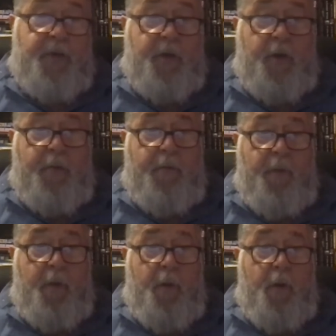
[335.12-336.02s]
could.
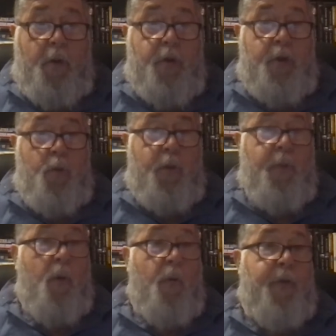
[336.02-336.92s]
Could she win
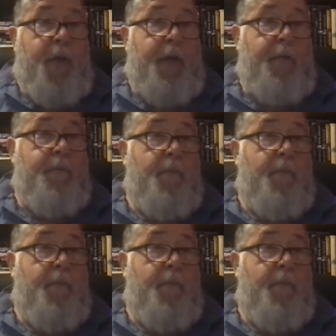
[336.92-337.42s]
the whole thing?